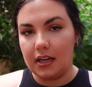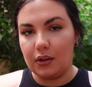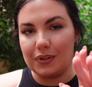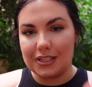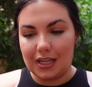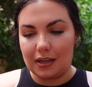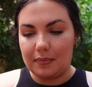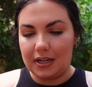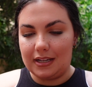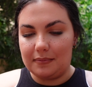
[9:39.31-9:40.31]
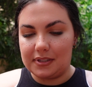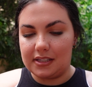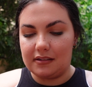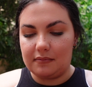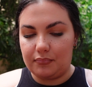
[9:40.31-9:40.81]
I always take my lip
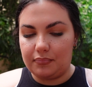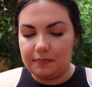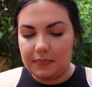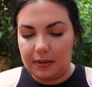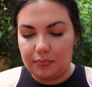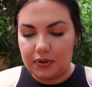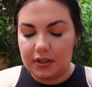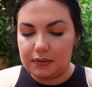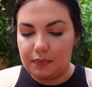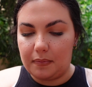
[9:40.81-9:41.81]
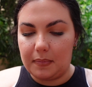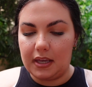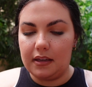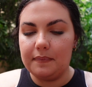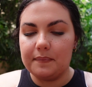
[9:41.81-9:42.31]
products with
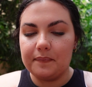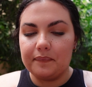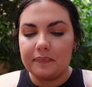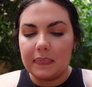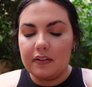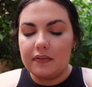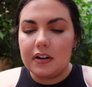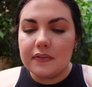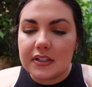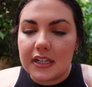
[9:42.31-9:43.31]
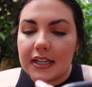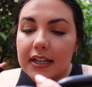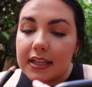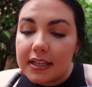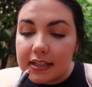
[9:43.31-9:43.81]
me for after like
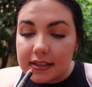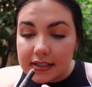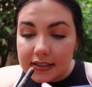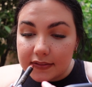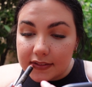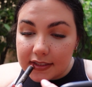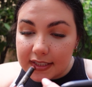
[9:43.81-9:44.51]
I eat and stuff.